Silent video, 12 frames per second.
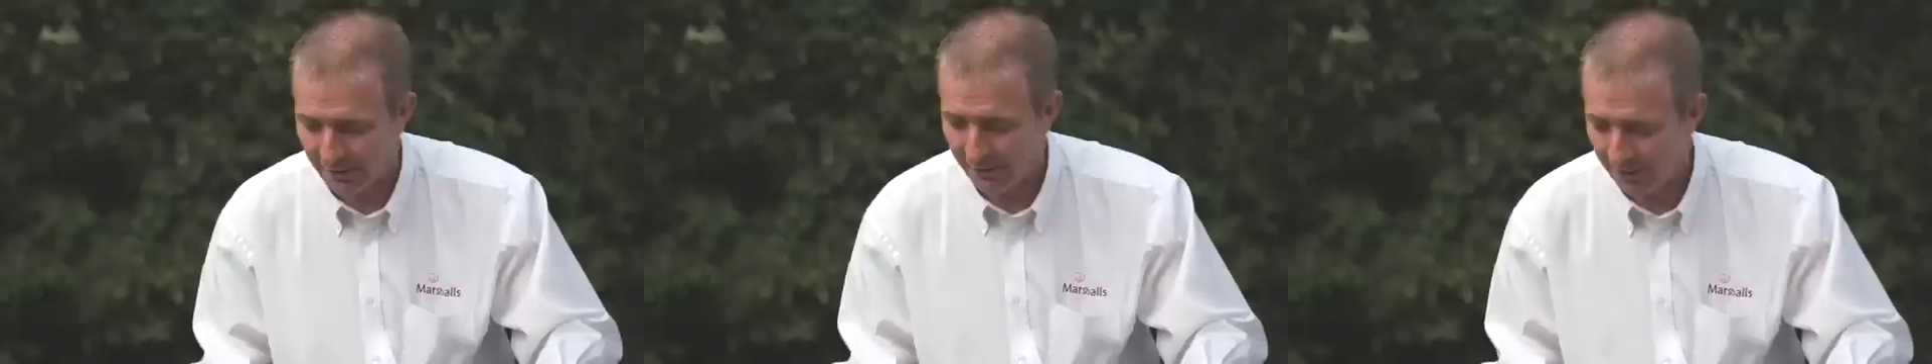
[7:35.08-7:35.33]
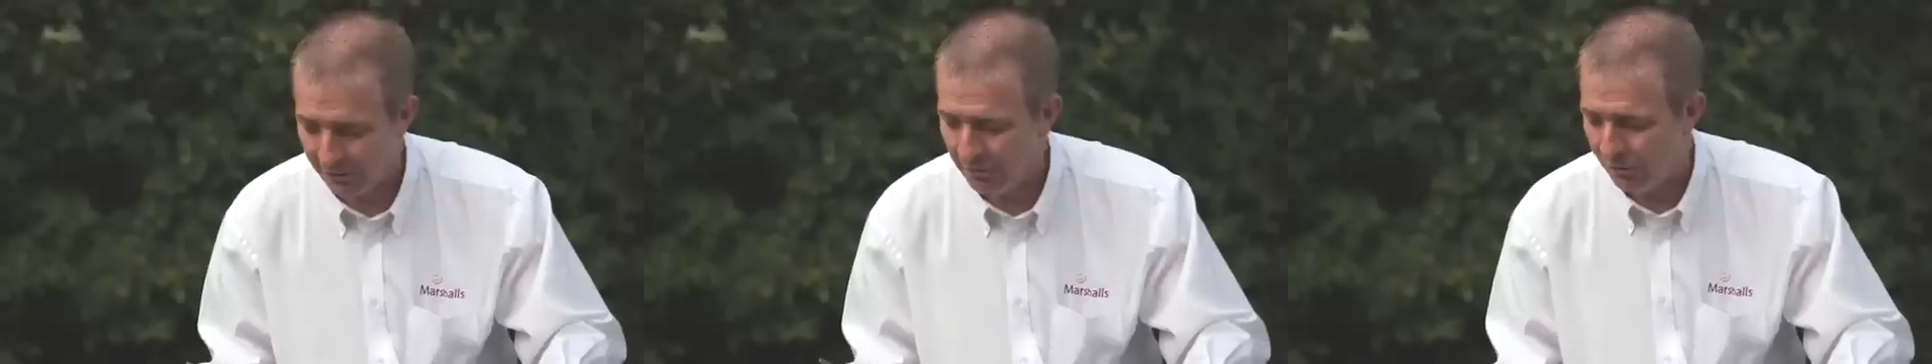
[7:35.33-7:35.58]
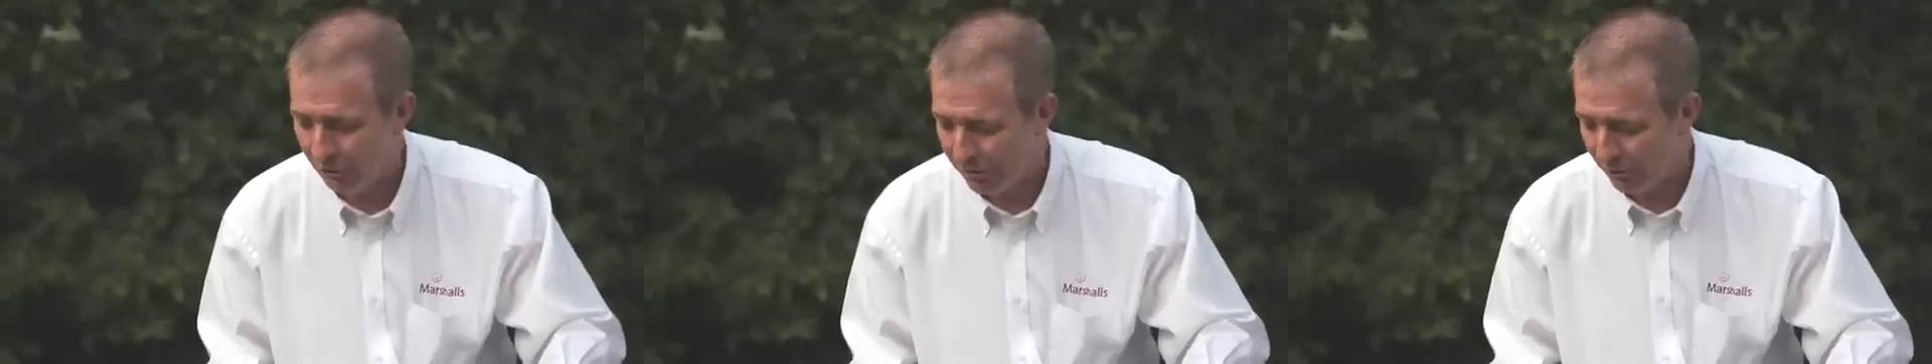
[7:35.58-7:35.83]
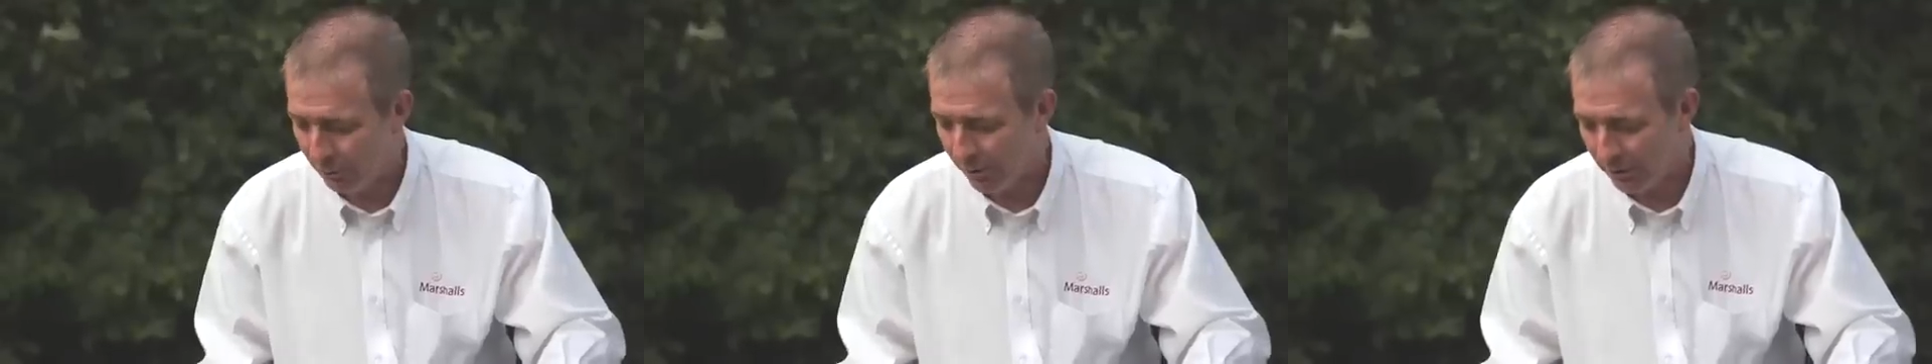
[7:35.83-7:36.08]
Now this is a
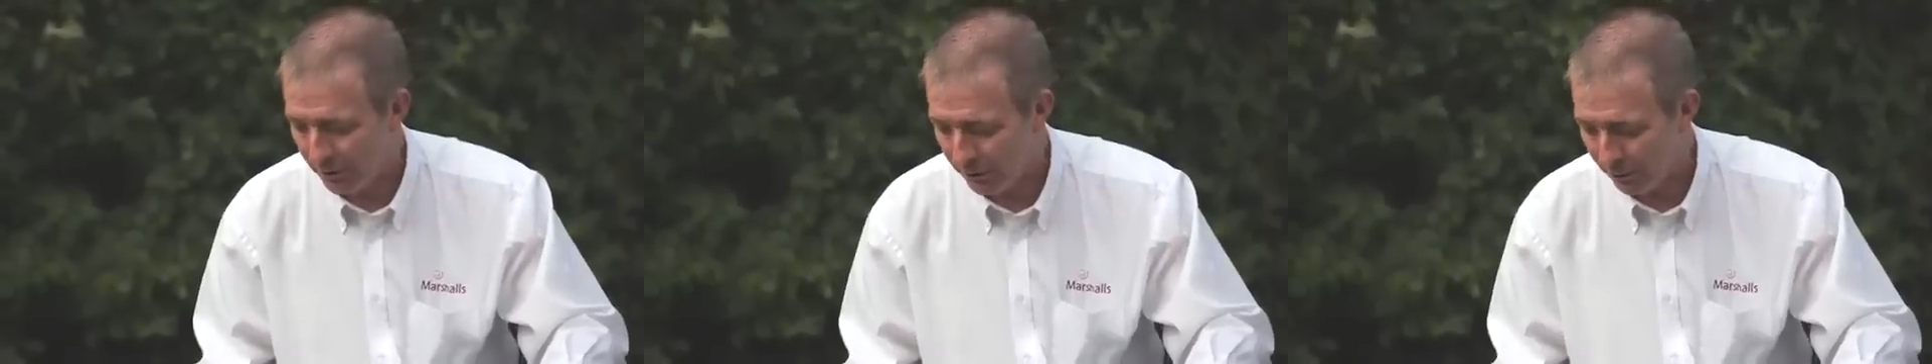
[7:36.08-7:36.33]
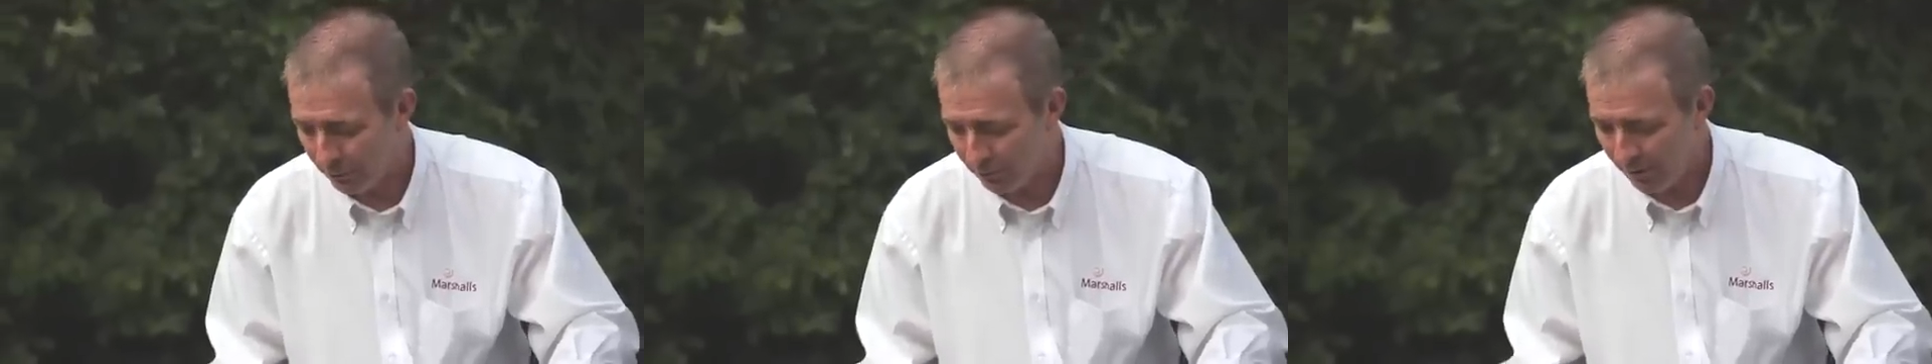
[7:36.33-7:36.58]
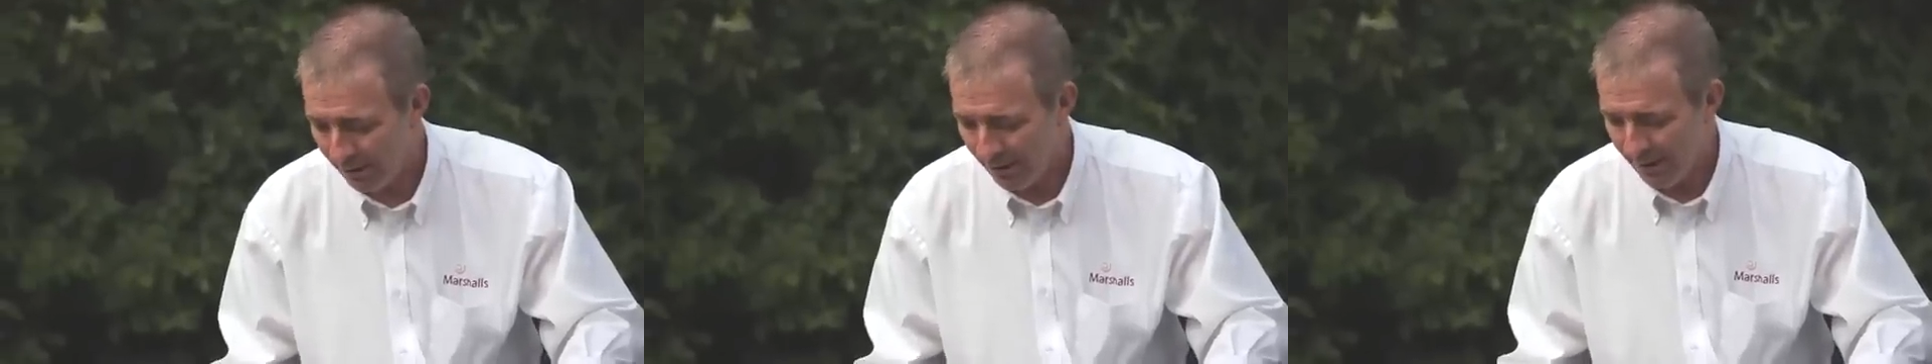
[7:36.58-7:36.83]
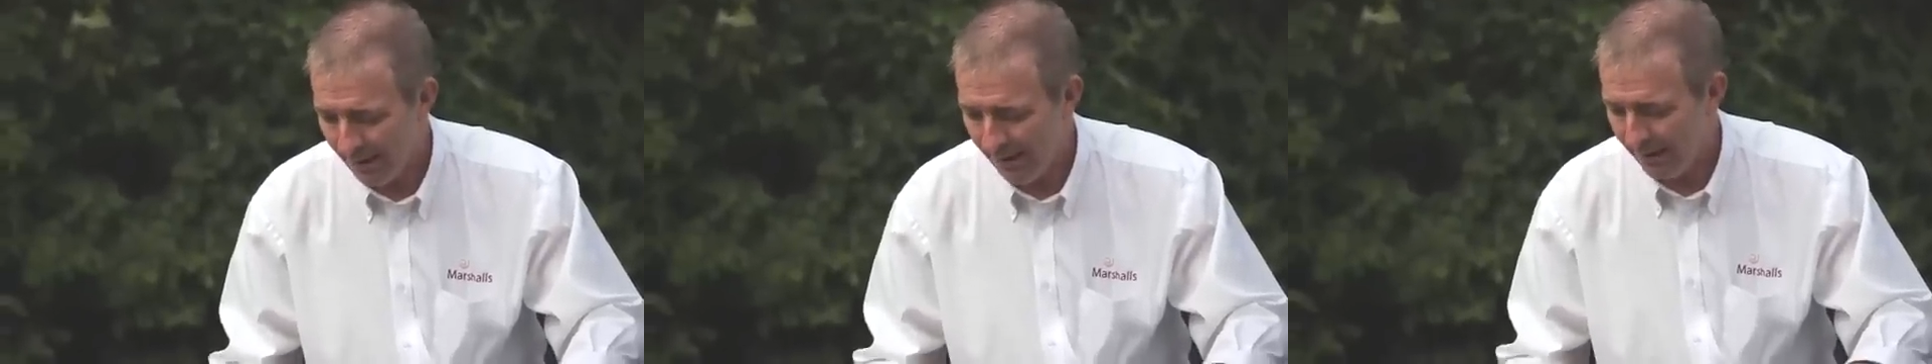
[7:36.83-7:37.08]
jointer we're going to use,
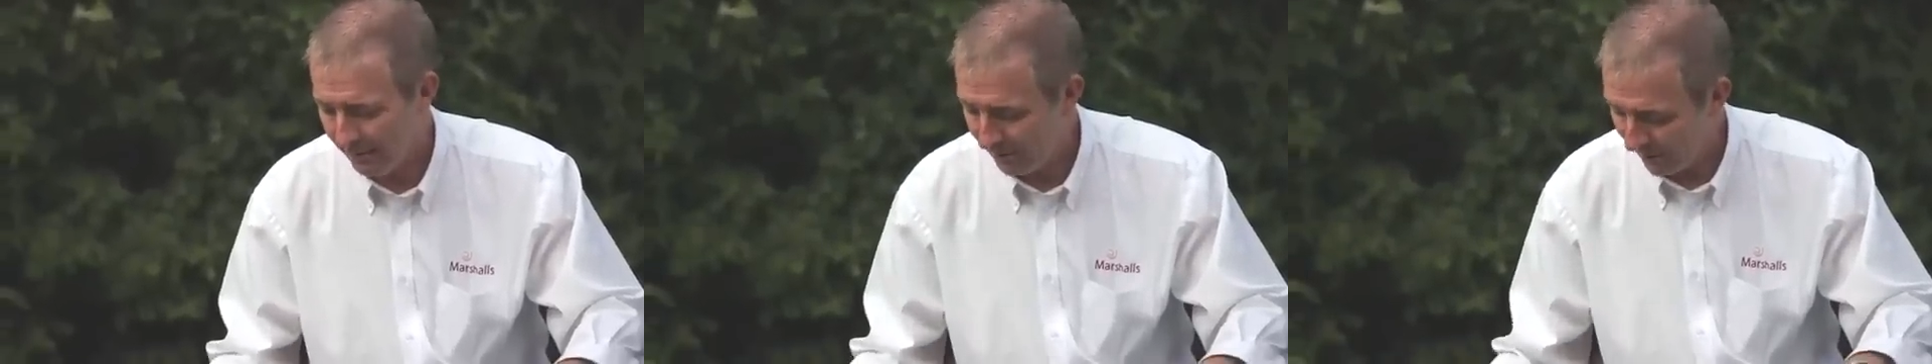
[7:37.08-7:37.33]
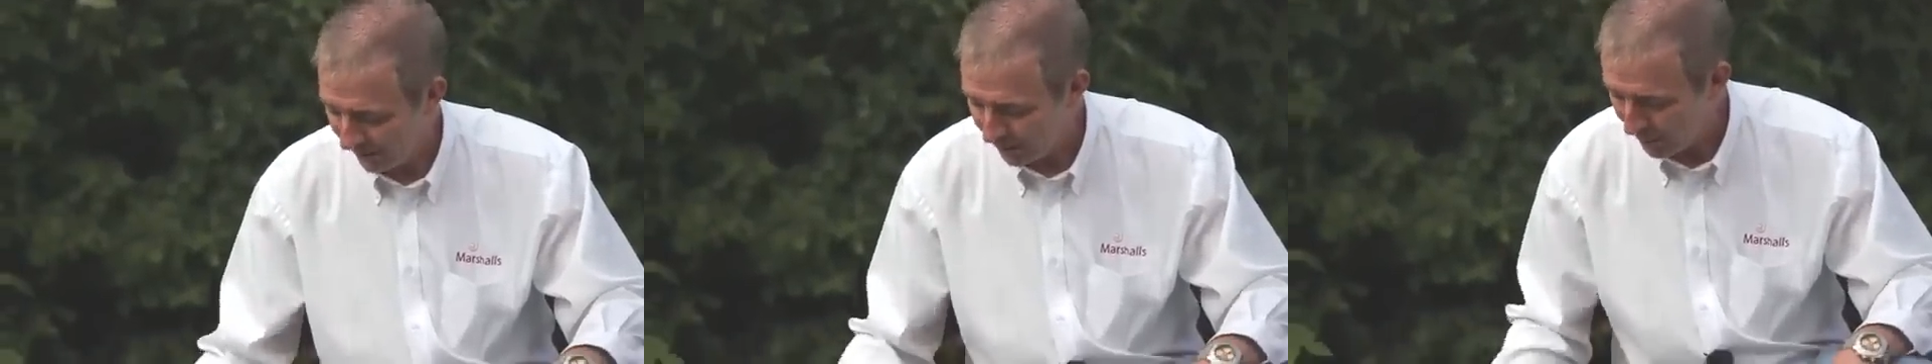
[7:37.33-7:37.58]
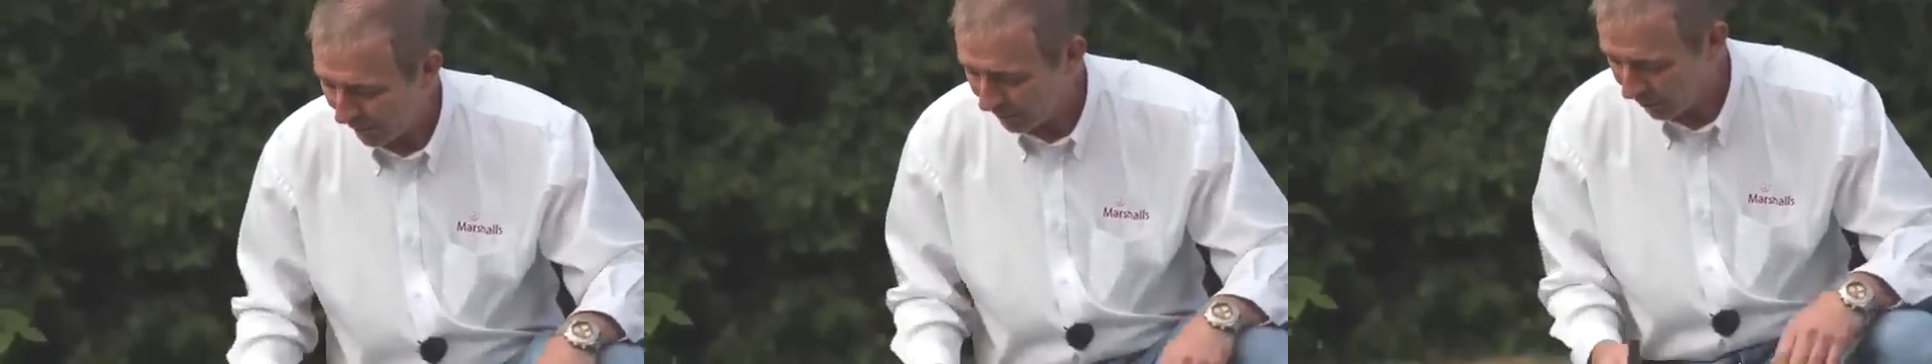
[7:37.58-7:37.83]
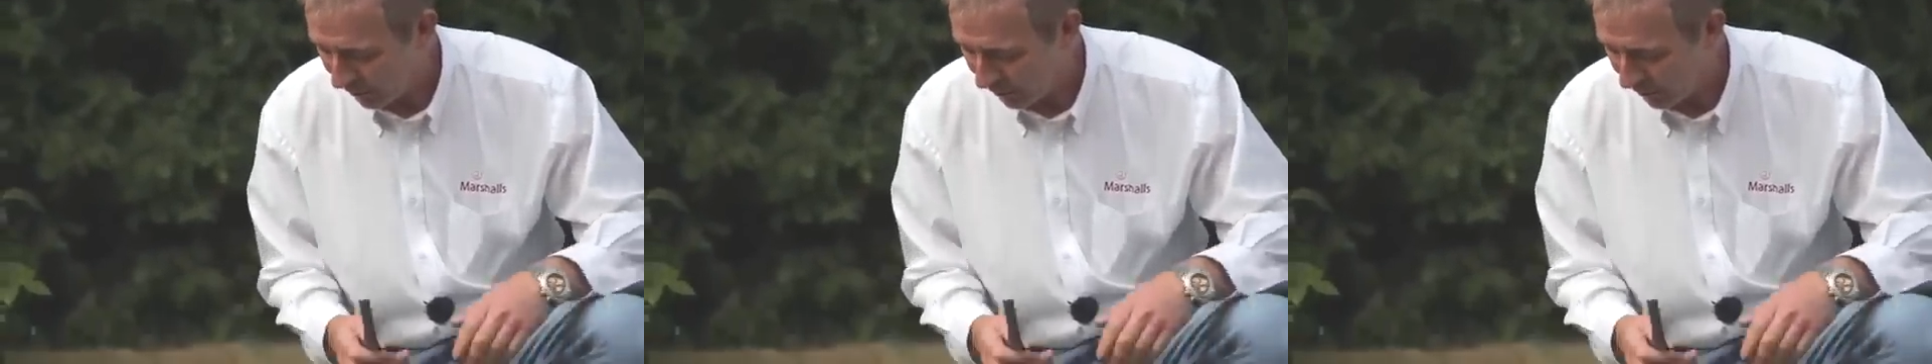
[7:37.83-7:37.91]
and depending on